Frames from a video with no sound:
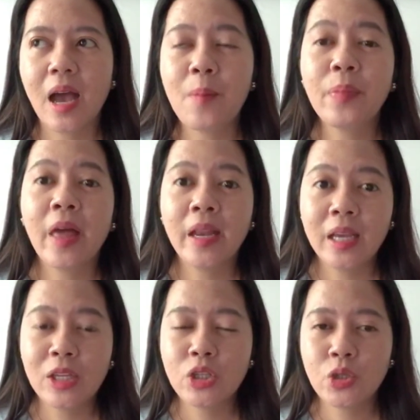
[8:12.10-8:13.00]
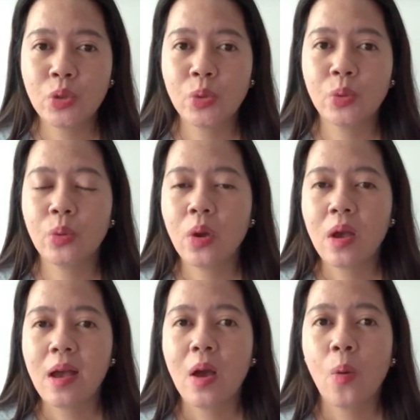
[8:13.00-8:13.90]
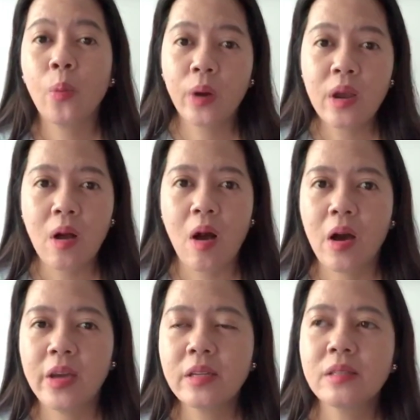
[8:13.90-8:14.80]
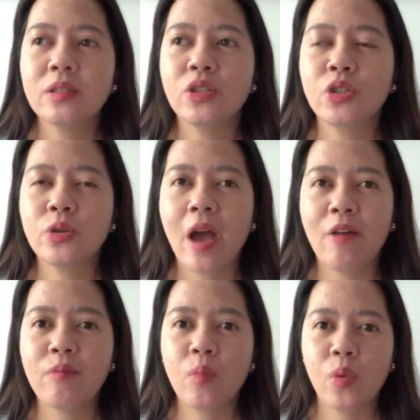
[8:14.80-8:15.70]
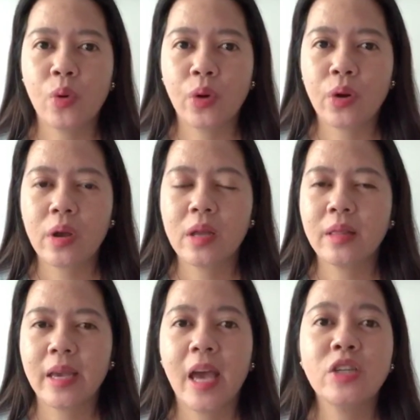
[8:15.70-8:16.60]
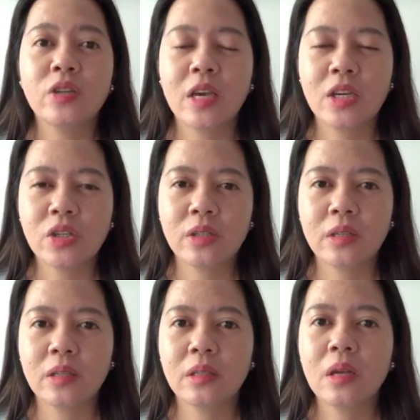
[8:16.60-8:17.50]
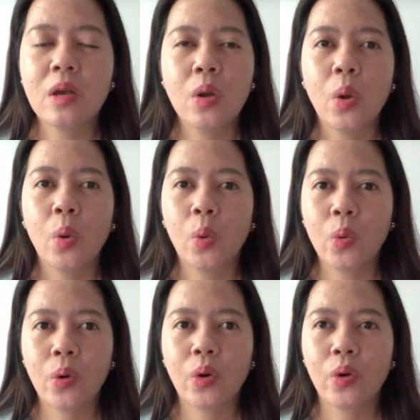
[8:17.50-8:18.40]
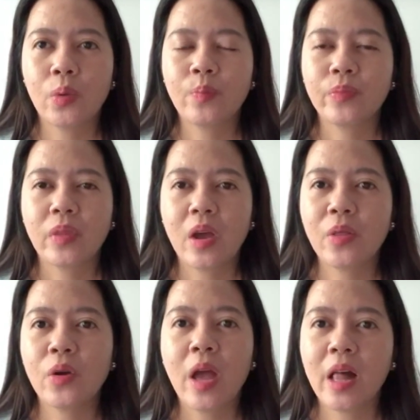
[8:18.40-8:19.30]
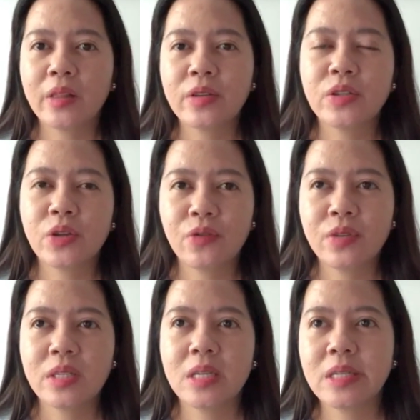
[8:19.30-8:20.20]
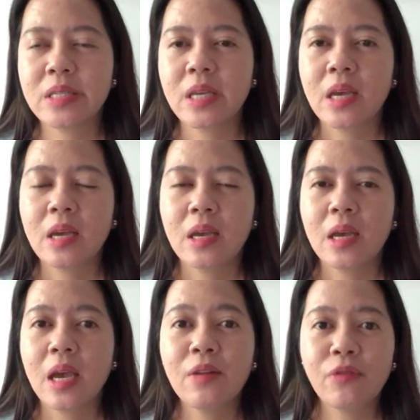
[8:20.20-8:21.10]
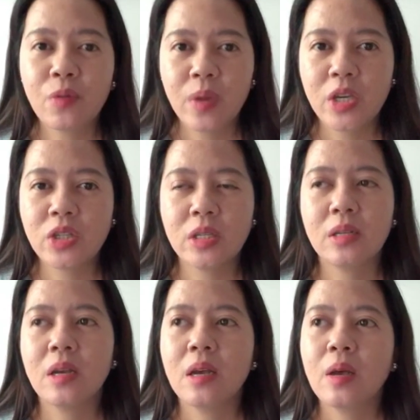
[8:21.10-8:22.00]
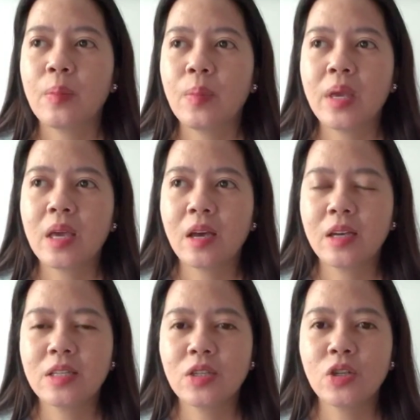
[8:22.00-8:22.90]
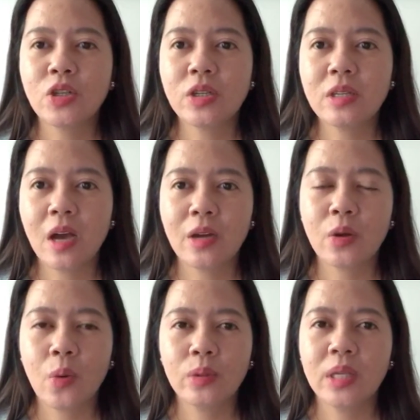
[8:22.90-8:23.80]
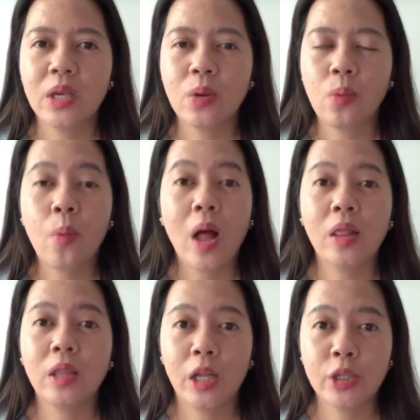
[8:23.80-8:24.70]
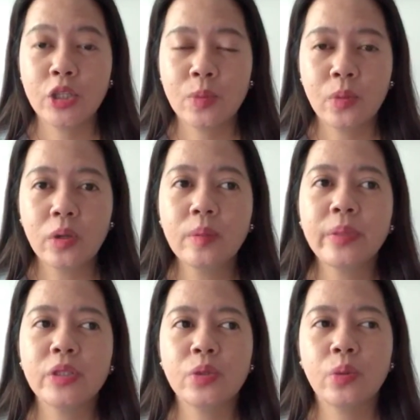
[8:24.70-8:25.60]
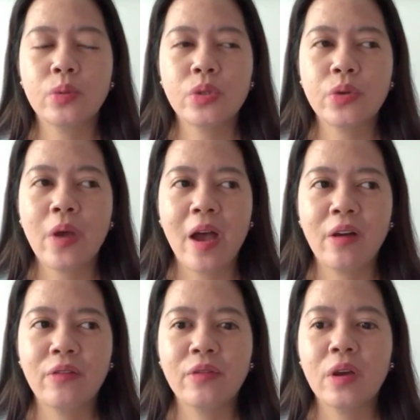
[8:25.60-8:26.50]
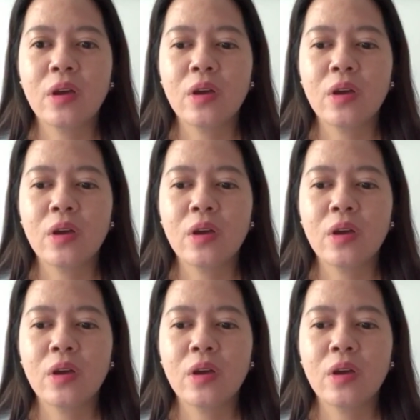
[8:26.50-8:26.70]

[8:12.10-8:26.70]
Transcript: I'm planning to work on to have more like educational or other health services information, because you should not only well knowledgeable, but you also have